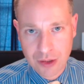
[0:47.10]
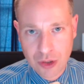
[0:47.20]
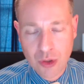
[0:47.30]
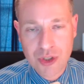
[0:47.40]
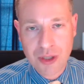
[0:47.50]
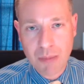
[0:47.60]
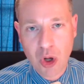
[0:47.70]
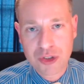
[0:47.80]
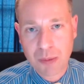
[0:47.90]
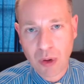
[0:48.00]
using
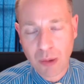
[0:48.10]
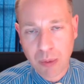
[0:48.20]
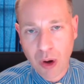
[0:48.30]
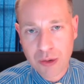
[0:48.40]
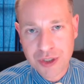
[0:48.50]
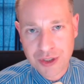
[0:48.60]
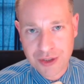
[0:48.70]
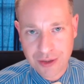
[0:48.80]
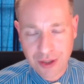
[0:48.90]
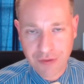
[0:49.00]
multiple
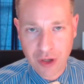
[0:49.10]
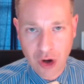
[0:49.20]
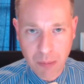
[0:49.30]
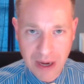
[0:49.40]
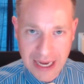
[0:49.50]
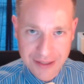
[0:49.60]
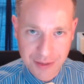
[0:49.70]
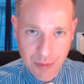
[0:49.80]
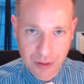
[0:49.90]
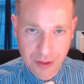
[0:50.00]
approaches, if at all
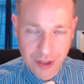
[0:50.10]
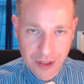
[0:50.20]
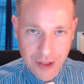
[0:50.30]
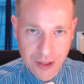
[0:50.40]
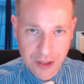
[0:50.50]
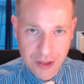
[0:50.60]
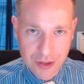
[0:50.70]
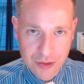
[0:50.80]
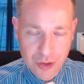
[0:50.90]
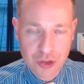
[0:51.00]
possible,
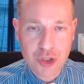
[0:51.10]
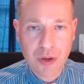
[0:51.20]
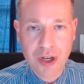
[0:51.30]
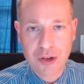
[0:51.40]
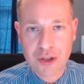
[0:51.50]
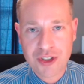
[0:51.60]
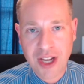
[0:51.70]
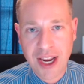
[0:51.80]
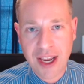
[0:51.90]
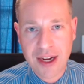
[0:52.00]
so that you can
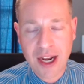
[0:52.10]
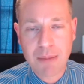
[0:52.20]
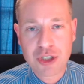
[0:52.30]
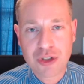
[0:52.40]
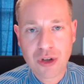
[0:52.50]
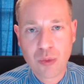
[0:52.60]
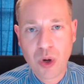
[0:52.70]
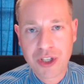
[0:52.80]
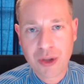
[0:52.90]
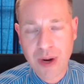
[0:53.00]
understand how much
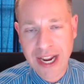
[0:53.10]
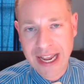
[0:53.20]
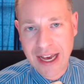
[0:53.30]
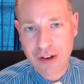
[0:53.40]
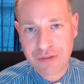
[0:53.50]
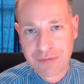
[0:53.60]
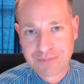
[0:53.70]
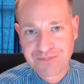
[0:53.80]
goodwill you have